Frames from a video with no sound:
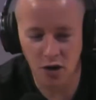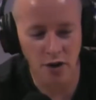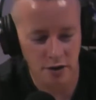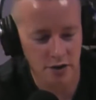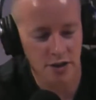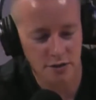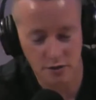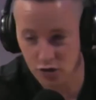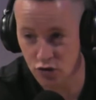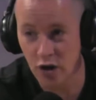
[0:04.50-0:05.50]
going, this
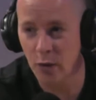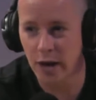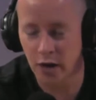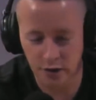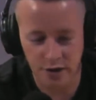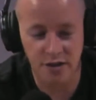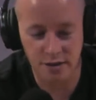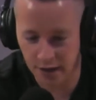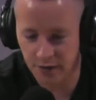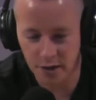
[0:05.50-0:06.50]
straight away going, this is
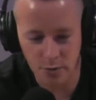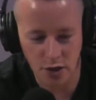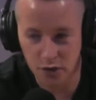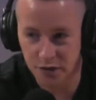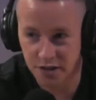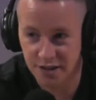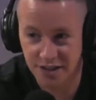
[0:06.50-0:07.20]
definitely pre-COVID.